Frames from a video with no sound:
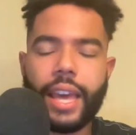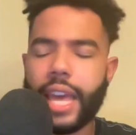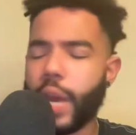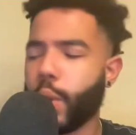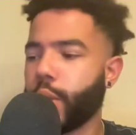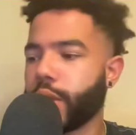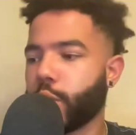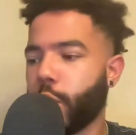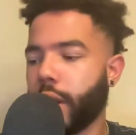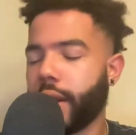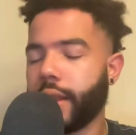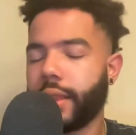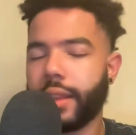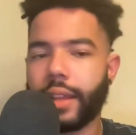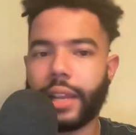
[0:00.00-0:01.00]
He was one
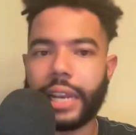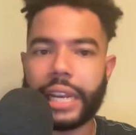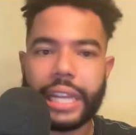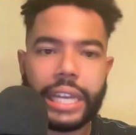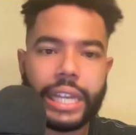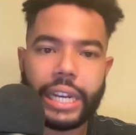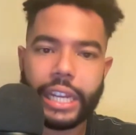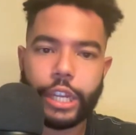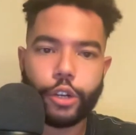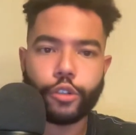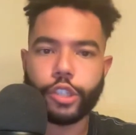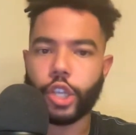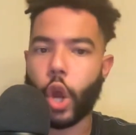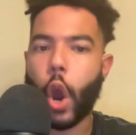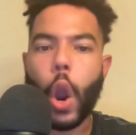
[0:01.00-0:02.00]
of the league
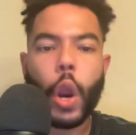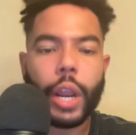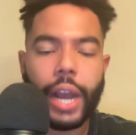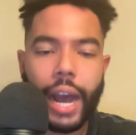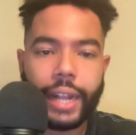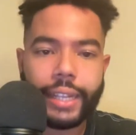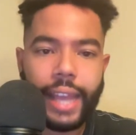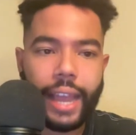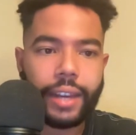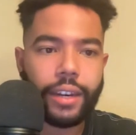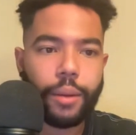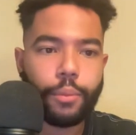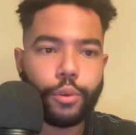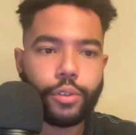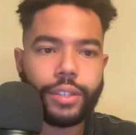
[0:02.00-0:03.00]
leaders in hard contact
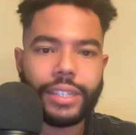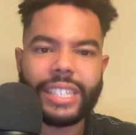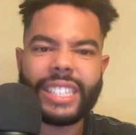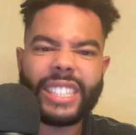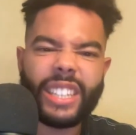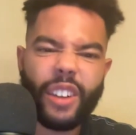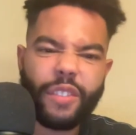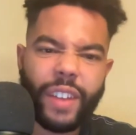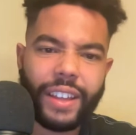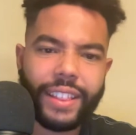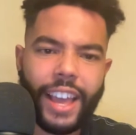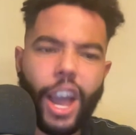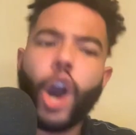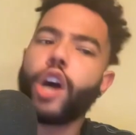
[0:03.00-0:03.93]
numbers and stuff like that.